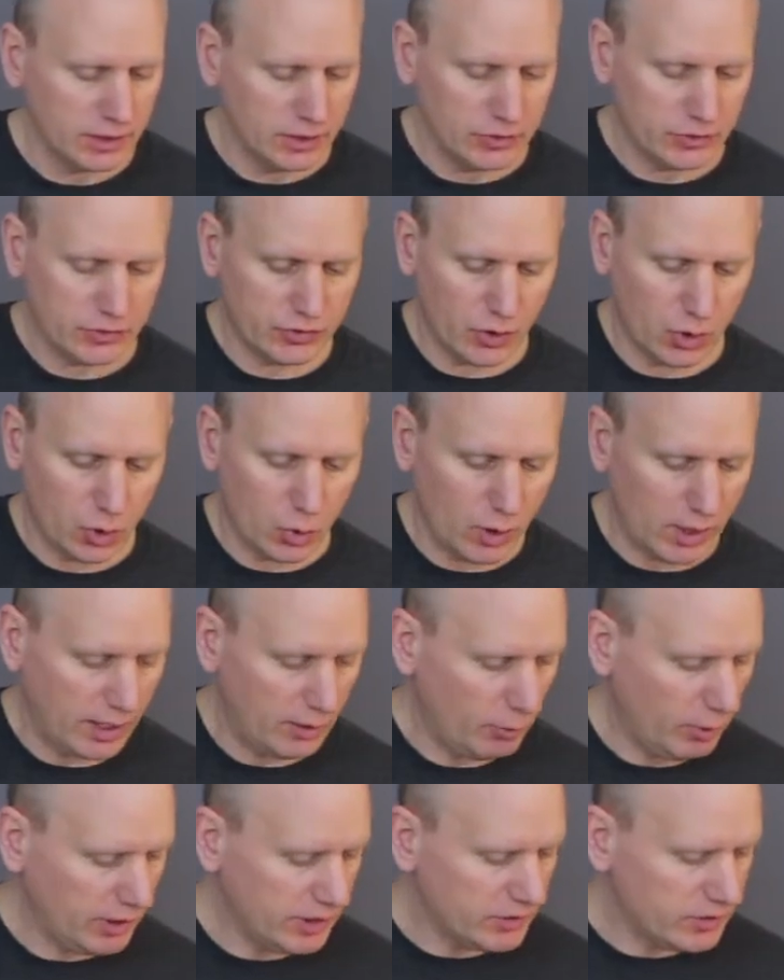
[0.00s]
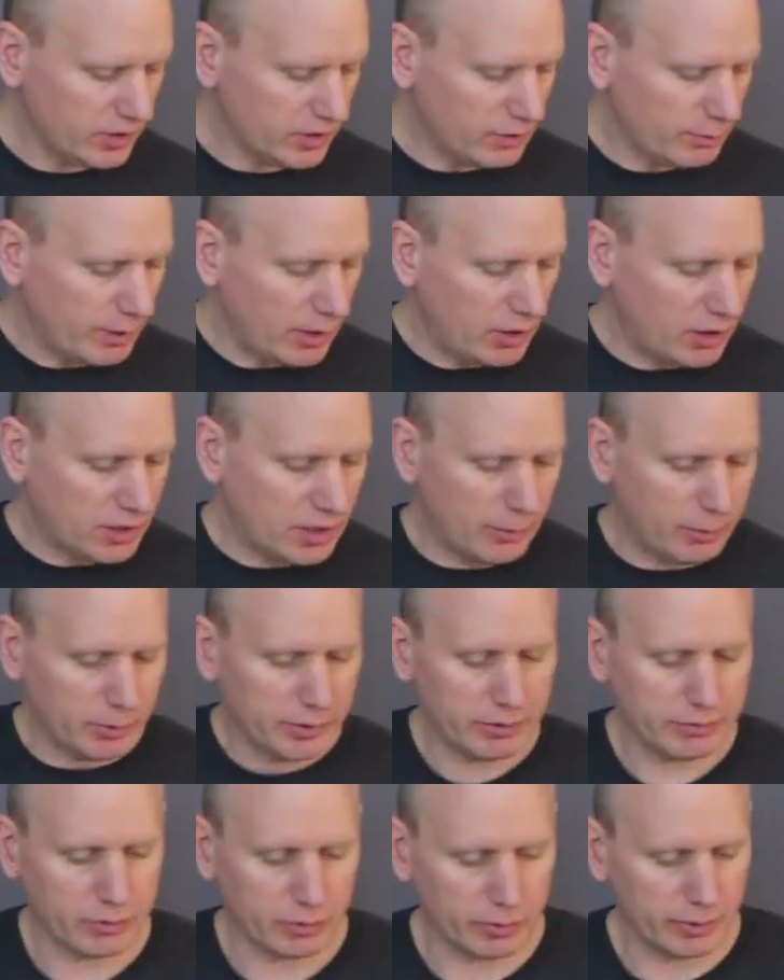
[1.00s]
So I want to talk about a
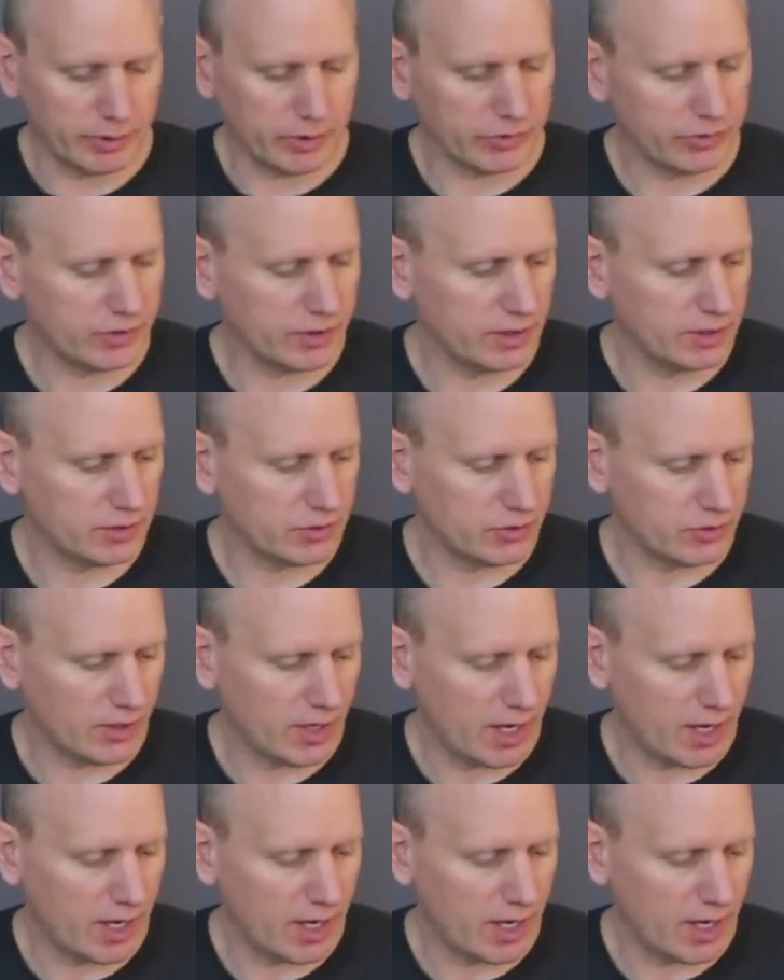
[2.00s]
couple different reel seats.